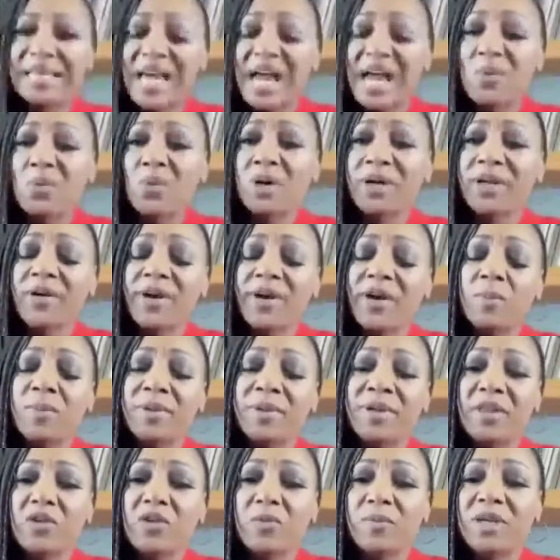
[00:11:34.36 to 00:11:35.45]
time where you're helping
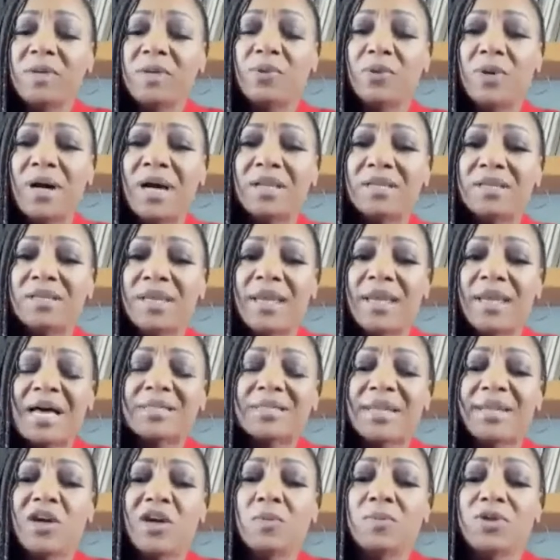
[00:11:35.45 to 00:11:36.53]
other people? How's
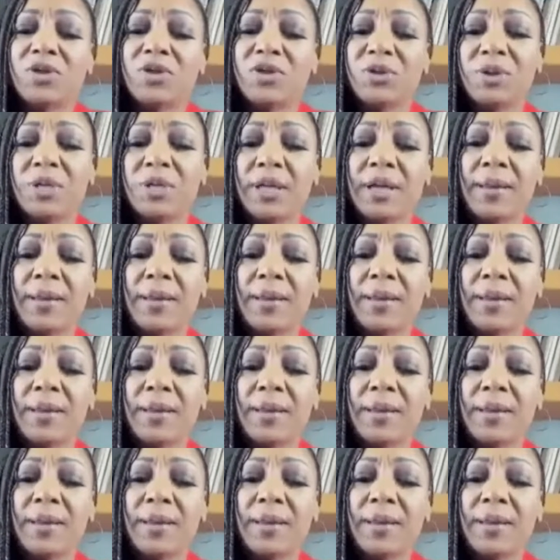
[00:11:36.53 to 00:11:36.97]
that helped you?